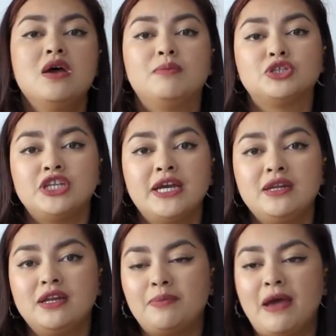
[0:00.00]
But she
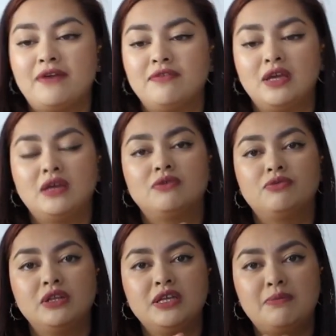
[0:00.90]
ended up having a
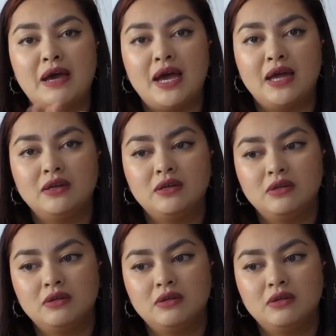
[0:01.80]
really bad